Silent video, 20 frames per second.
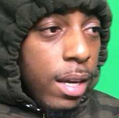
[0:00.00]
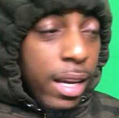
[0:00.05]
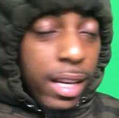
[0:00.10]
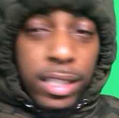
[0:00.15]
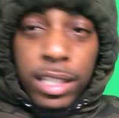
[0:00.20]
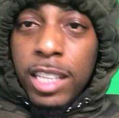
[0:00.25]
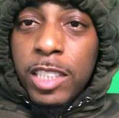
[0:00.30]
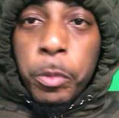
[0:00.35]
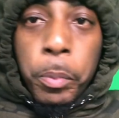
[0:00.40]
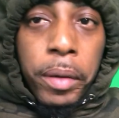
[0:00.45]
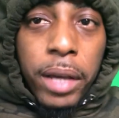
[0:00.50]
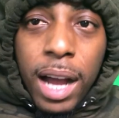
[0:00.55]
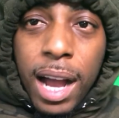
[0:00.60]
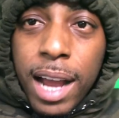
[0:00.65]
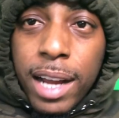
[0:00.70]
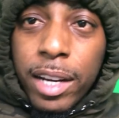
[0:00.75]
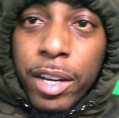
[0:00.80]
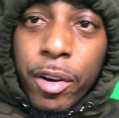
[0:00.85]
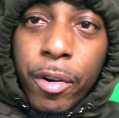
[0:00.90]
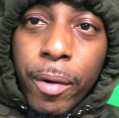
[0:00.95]
is
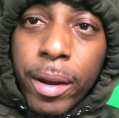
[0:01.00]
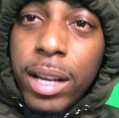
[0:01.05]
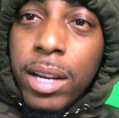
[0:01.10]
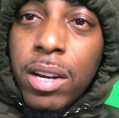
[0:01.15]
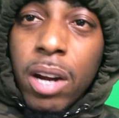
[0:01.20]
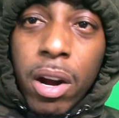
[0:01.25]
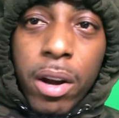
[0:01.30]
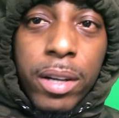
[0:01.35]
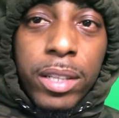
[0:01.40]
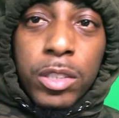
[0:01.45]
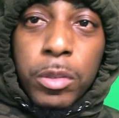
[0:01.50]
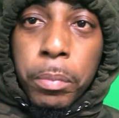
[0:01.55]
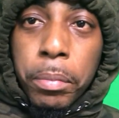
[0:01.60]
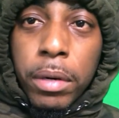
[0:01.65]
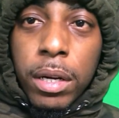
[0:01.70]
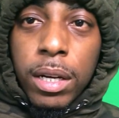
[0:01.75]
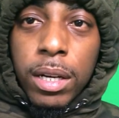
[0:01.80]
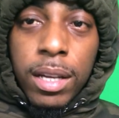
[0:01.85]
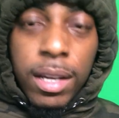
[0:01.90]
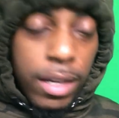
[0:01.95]
behind the green curtains,
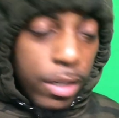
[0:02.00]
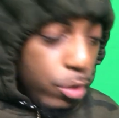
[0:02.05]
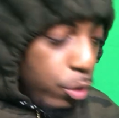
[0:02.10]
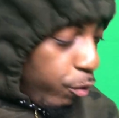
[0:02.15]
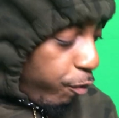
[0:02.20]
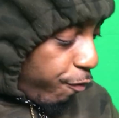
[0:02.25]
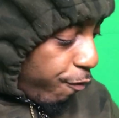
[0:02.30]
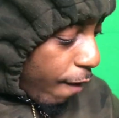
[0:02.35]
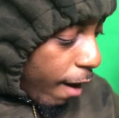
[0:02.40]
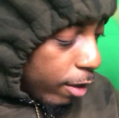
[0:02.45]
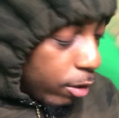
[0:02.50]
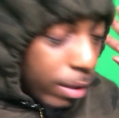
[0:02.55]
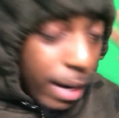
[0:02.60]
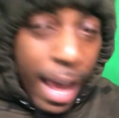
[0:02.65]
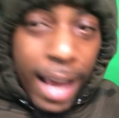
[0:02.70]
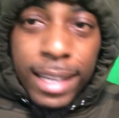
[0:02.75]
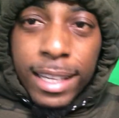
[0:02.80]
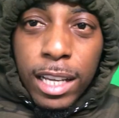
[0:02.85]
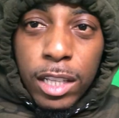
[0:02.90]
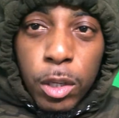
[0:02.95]
bro. You follow
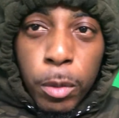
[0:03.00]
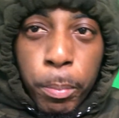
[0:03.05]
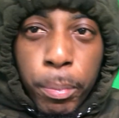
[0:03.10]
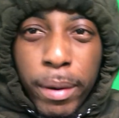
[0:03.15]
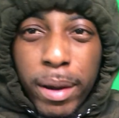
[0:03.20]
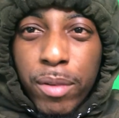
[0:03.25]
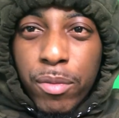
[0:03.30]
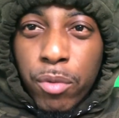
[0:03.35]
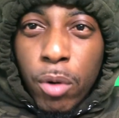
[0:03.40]
that yellow brick